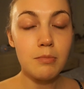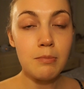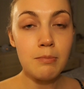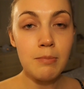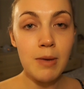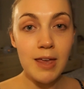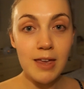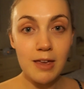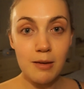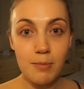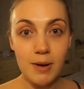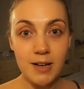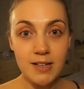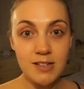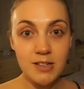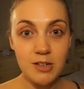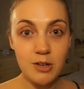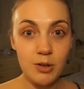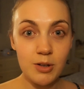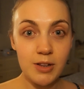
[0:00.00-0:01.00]
making my
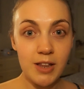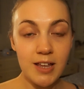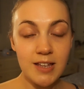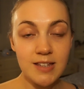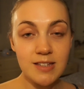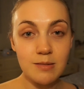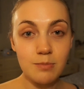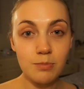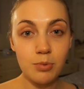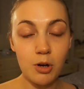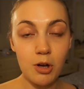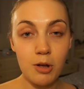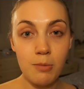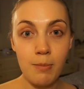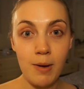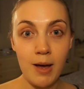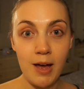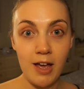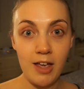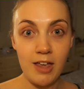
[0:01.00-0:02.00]
to-do list and
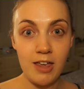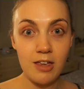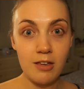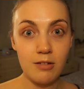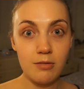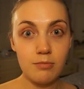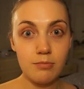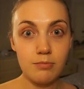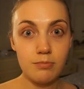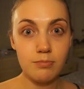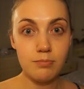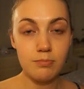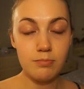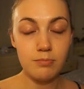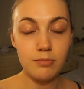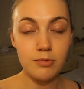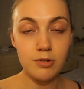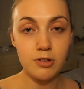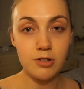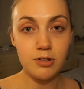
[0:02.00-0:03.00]
putting my
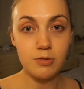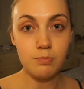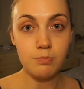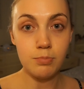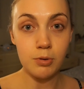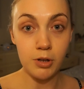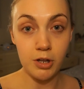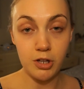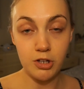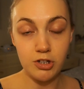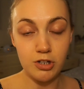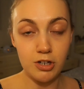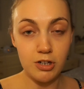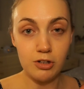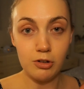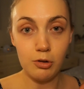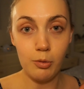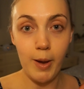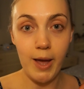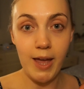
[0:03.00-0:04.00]
bullet
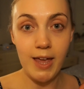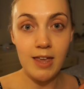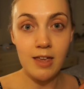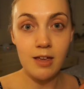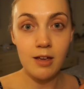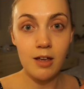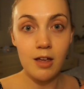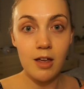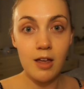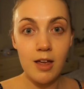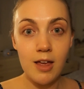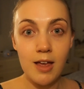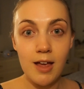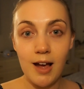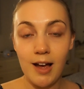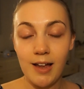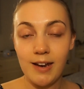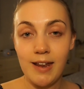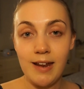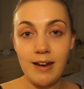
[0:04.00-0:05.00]
journal away
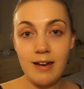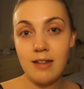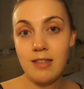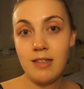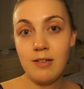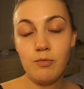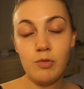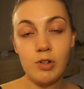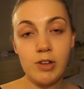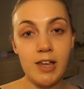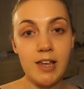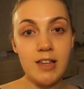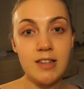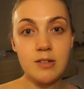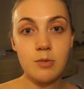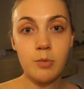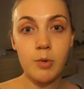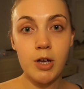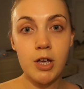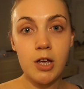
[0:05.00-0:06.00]
and anything relating
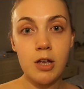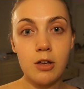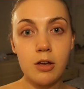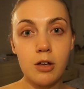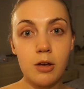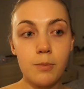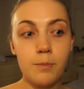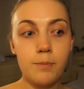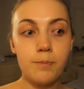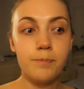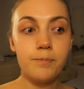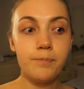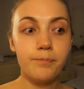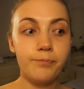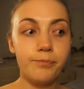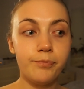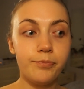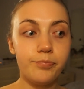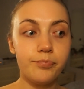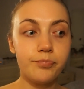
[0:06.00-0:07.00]
to work.
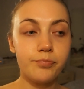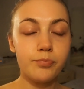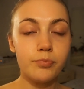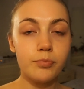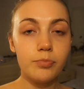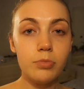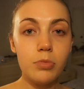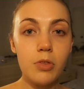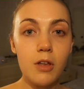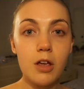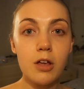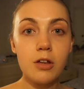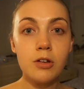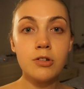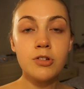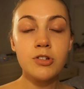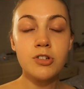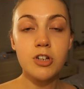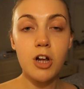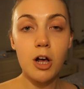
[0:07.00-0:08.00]

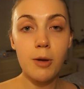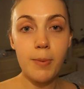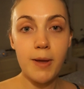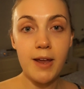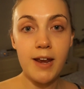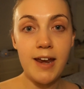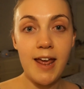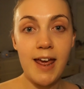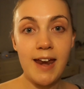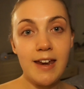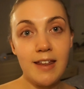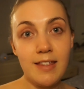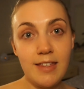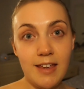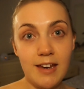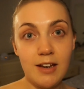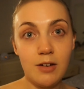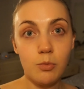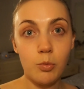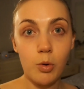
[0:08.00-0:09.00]
Stopping
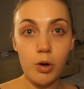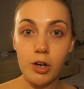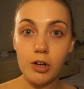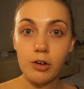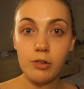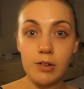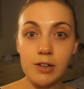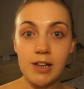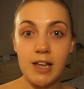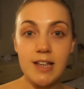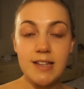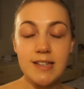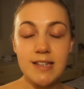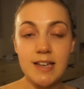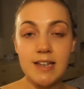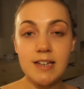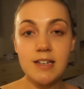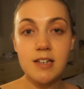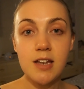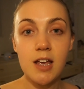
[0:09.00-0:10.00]
anything work
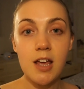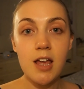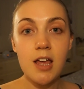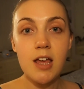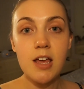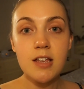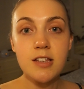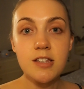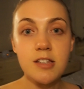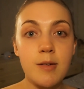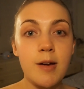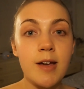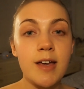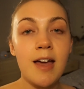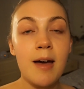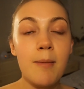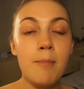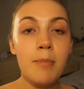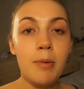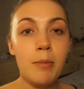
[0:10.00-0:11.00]
related. So I
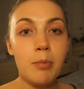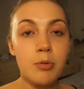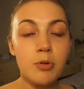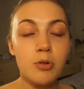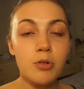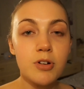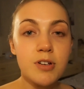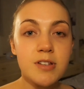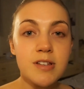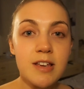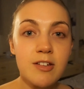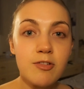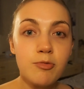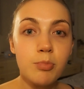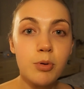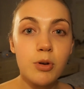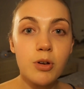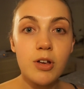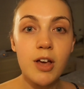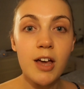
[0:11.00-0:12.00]
can be
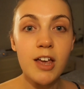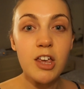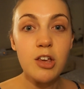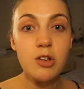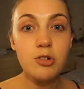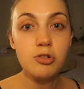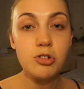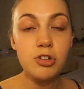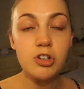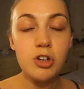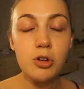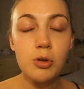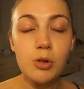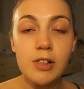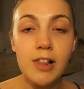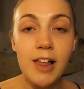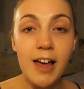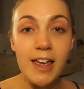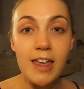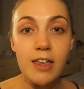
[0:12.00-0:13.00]
productive, but I usually
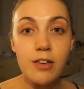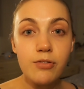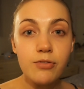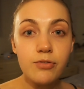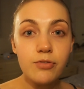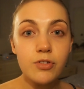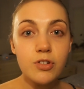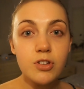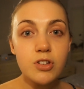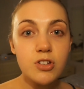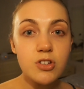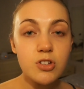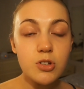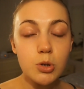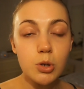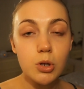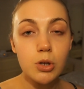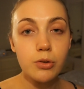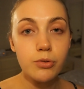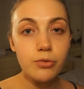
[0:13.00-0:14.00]
do life
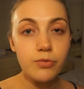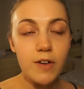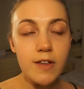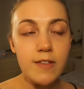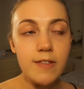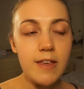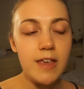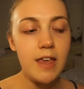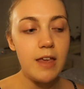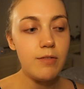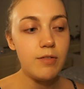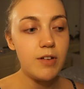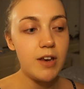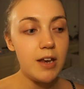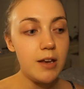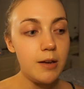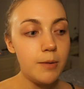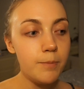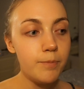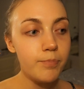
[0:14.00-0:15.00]
stuff in the
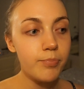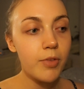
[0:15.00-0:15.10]
evening.